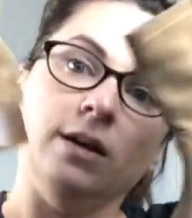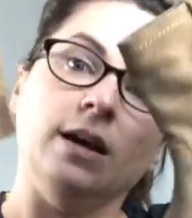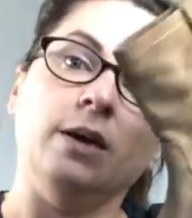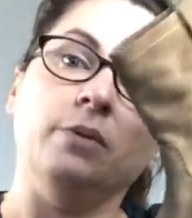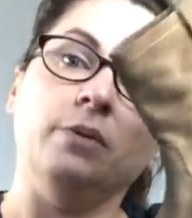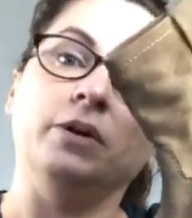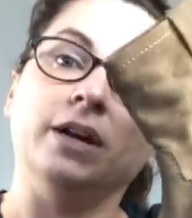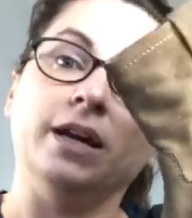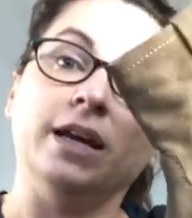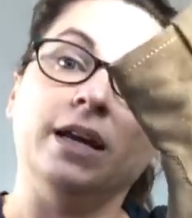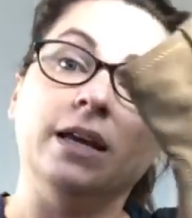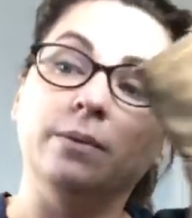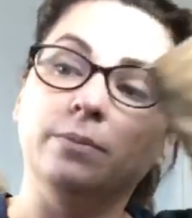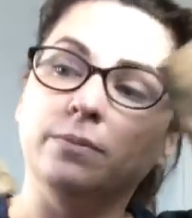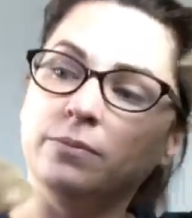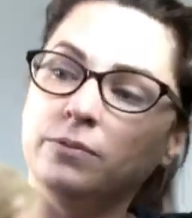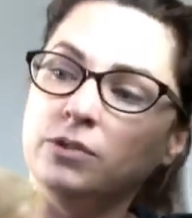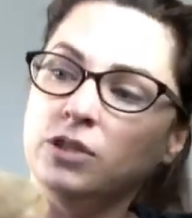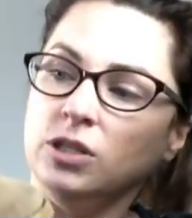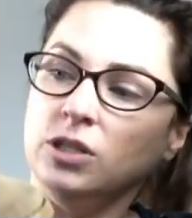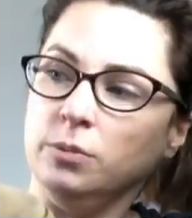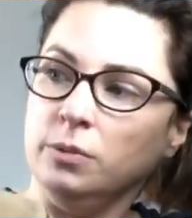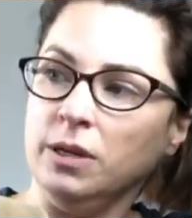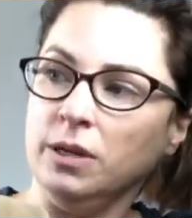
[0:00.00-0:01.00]
I want to keep
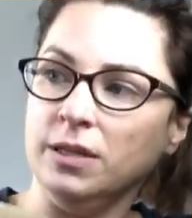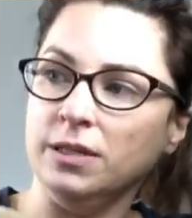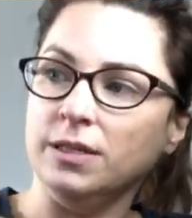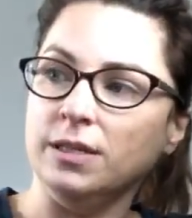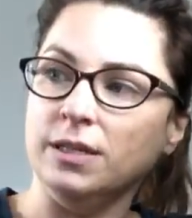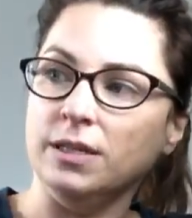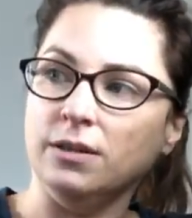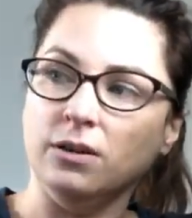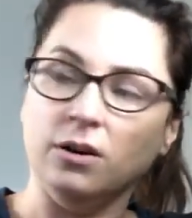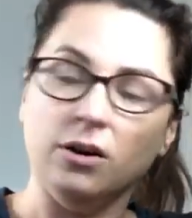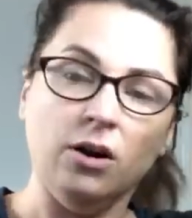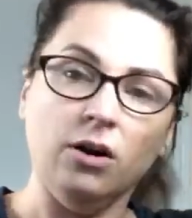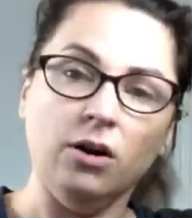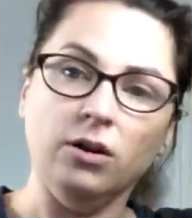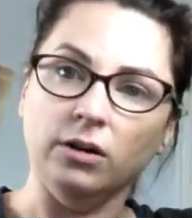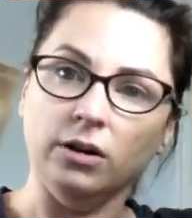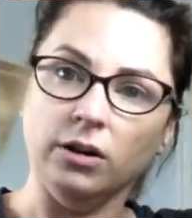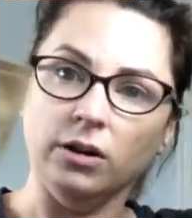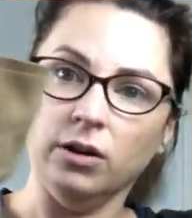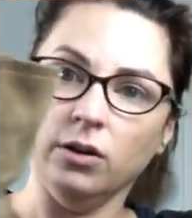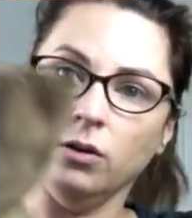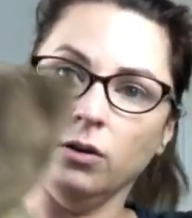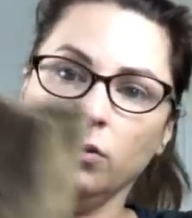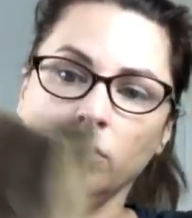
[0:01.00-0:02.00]
them just because they're
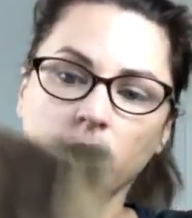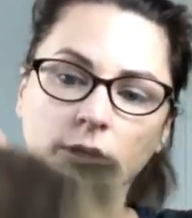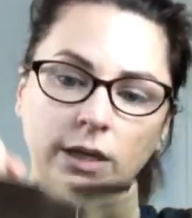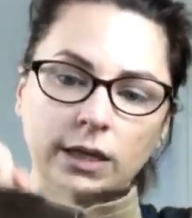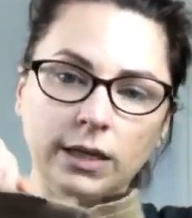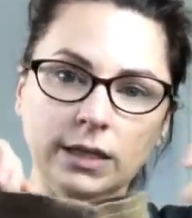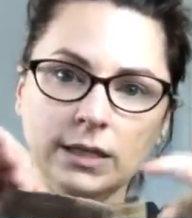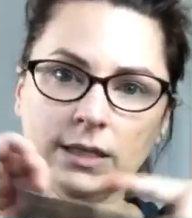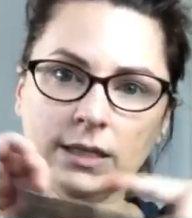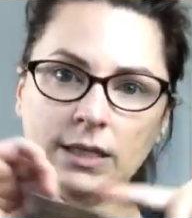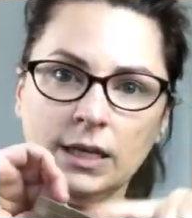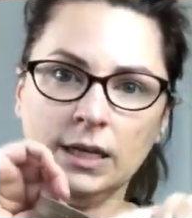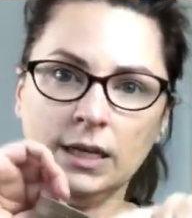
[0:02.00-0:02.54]
called cannolis,